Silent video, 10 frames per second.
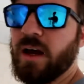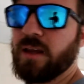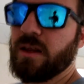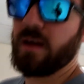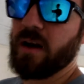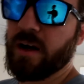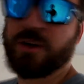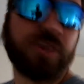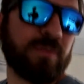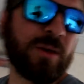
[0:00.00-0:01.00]
and then I
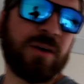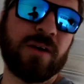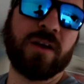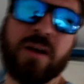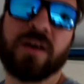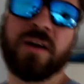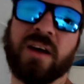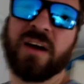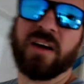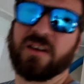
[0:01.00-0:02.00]
should be good
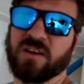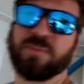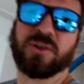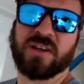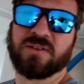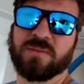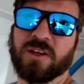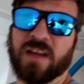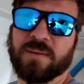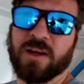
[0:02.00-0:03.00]
to go put down some
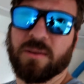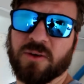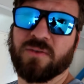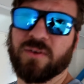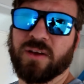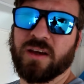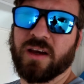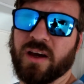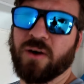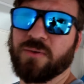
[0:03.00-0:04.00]
good lap times. Hopefully
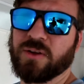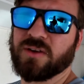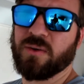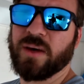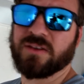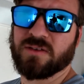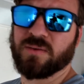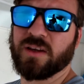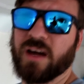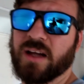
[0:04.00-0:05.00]
uh, hopefully it's not a waste. It's a
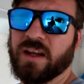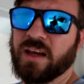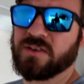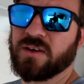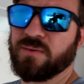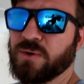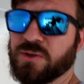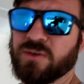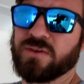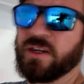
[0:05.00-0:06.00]
really hot day, so
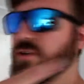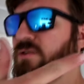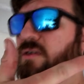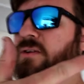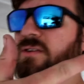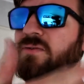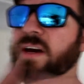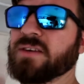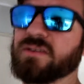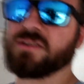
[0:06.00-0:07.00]
first two sessions are always the
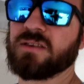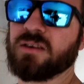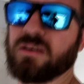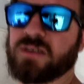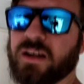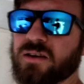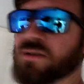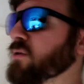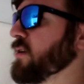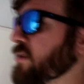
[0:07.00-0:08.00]
fastest. The second
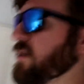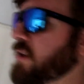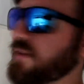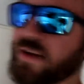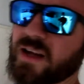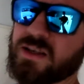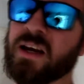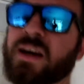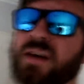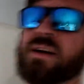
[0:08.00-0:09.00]
two aren't all that fast.
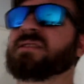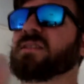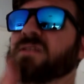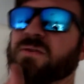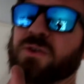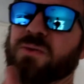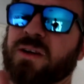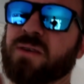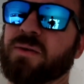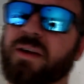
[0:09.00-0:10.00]
Since the first
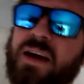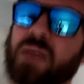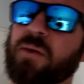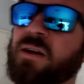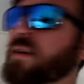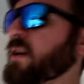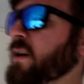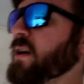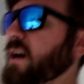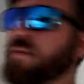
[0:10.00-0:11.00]
one didn't really happen,
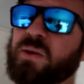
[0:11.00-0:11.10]
I've